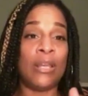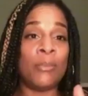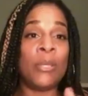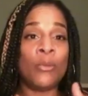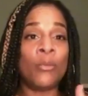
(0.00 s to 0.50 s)
I
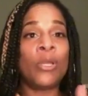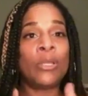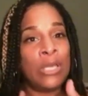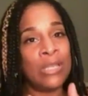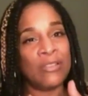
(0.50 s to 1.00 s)
mean, it
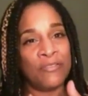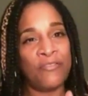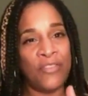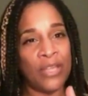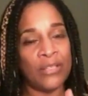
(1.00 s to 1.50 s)
really is a
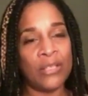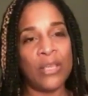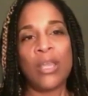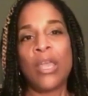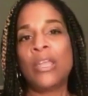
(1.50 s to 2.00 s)
fit.
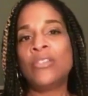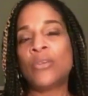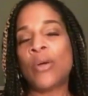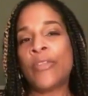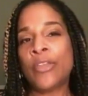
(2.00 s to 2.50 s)
And
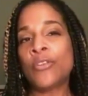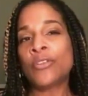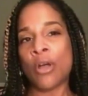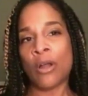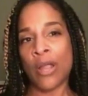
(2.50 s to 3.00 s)
so I think your
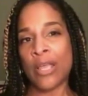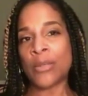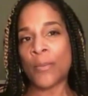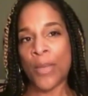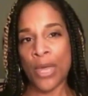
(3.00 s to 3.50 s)
daughter has
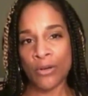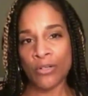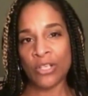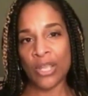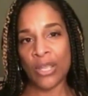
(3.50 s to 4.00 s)
a better
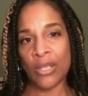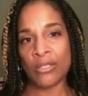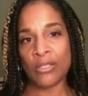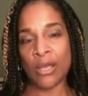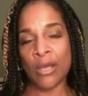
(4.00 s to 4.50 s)

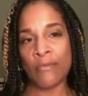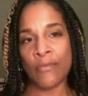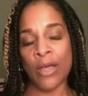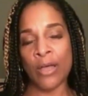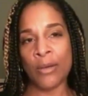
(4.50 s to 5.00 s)
chance of
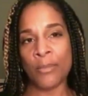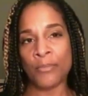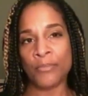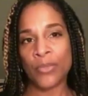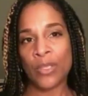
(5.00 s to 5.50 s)

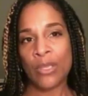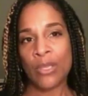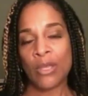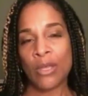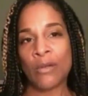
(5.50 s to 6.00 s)

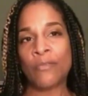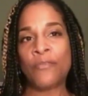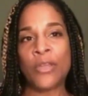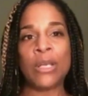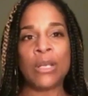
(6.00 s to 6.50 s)

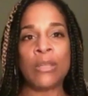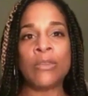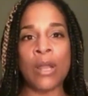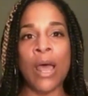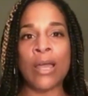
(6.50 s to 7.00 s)
fitting in
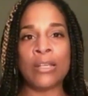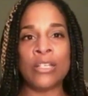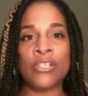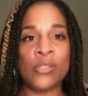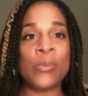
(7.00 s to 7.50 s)
than I
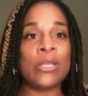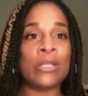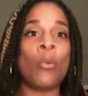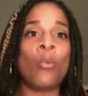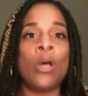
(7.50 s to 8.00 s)
did, just because
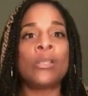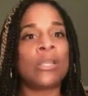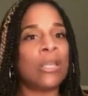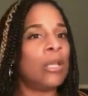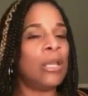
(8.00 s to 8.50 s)
I
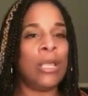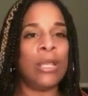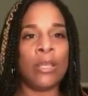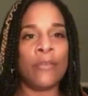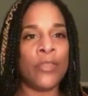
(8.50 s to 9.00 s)
wasn't in
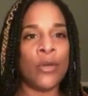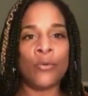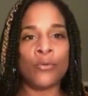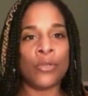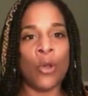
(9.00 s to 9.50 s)
any of
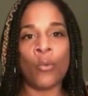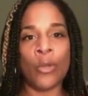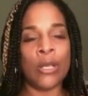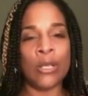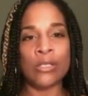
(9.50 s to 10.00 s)
those
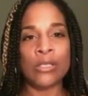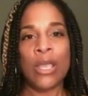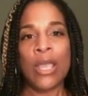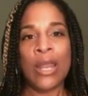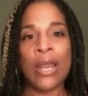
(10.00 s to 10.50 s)
arenas
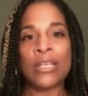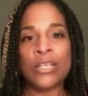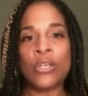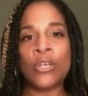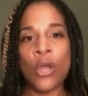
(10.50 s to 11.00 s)
and I
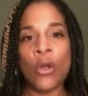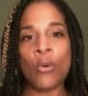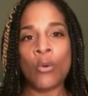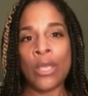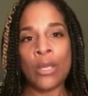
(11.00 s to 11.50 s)
didn't
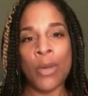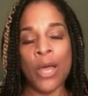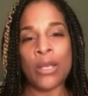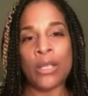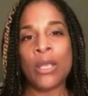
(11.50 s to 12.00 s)
know anybody.